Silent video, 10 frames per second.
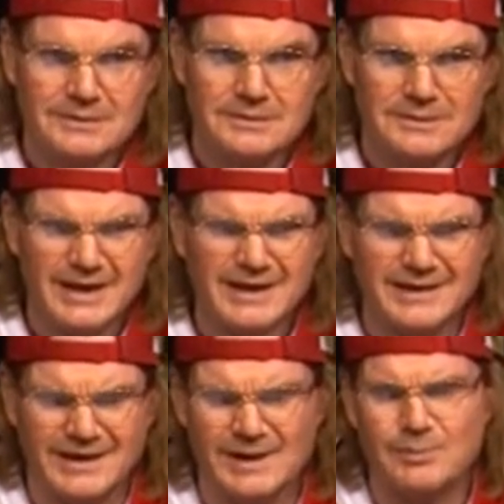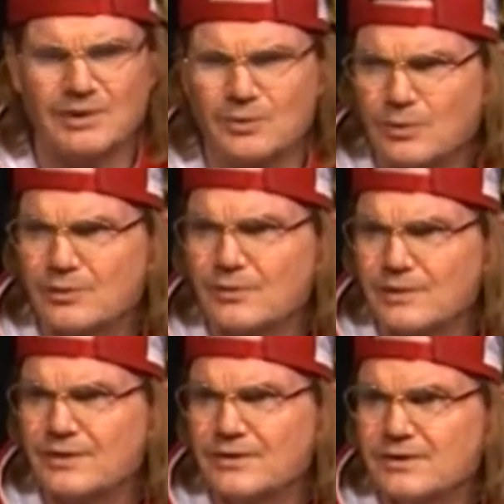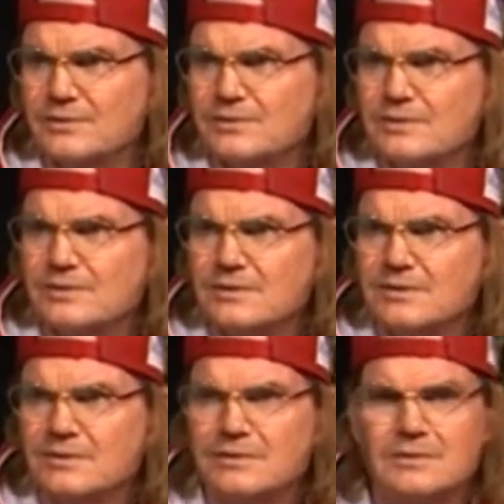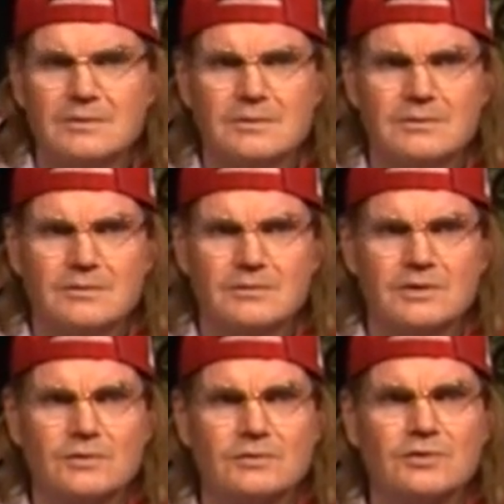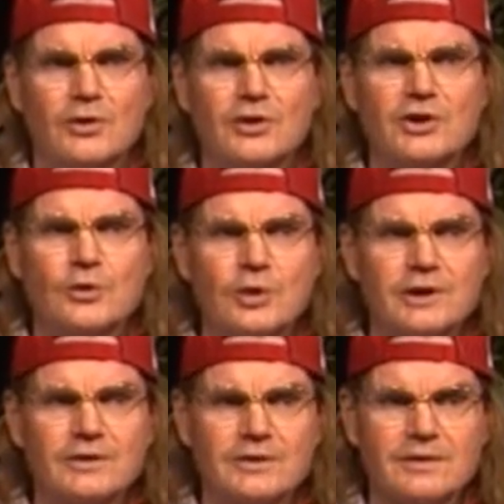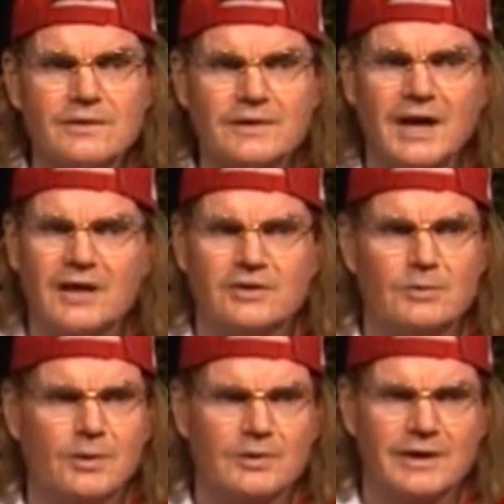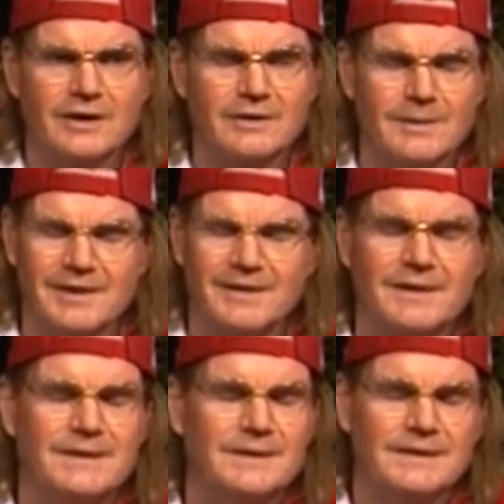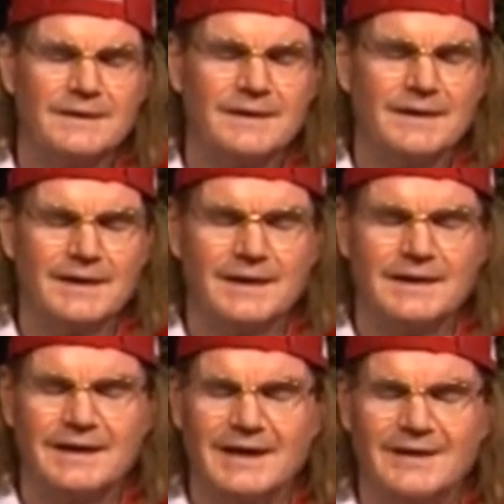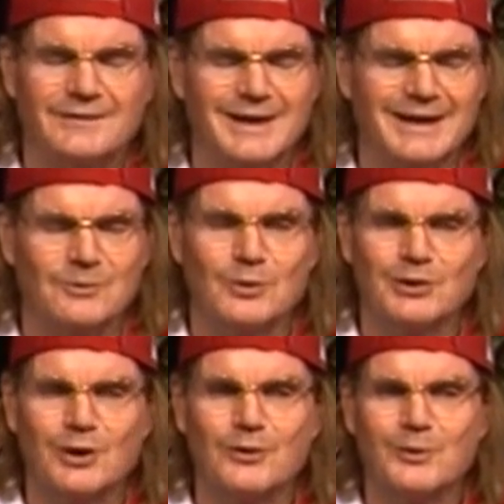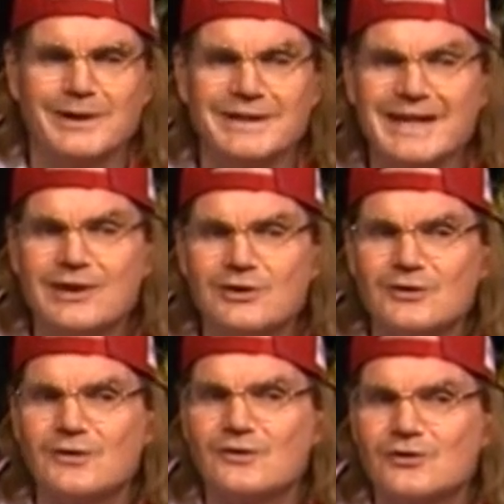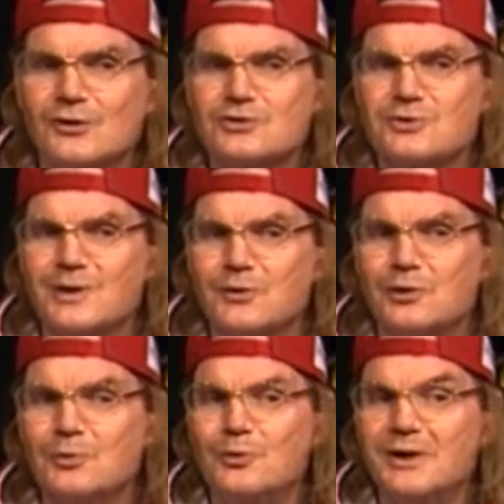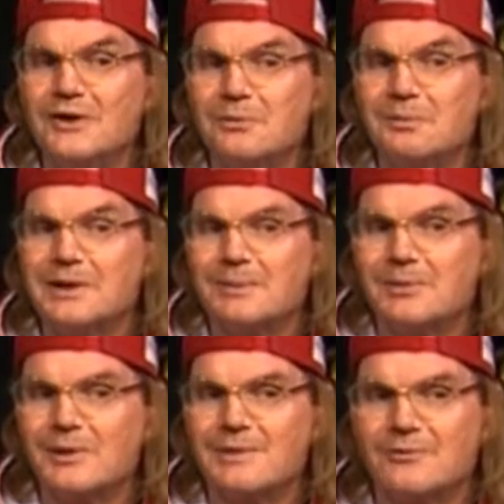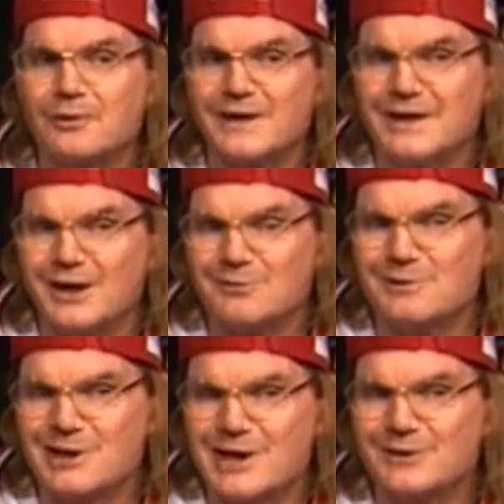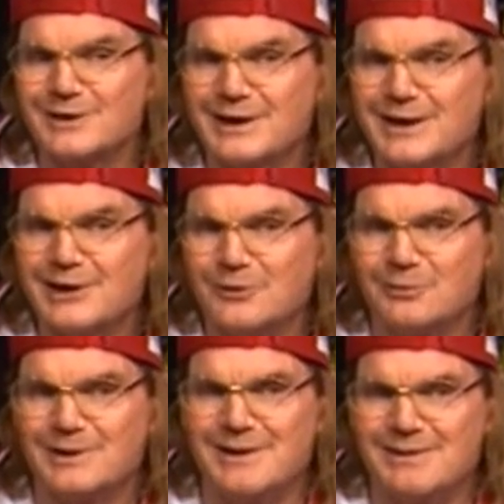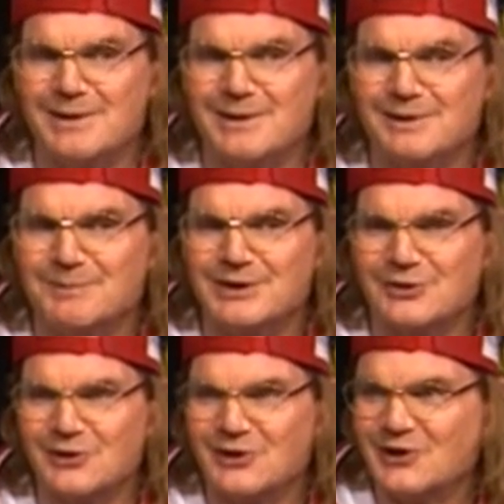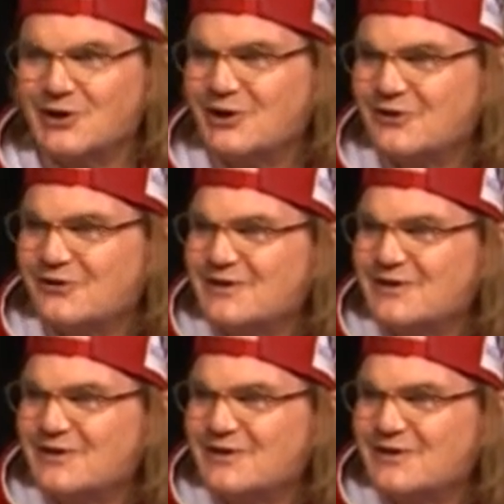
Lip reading: take a tape recorder with you. You know, turn it on. The doctor won't care. I mean, I've taken one all the way down to the surgery room with me, but right before they knocked me out and cut on me, they made me turn it off.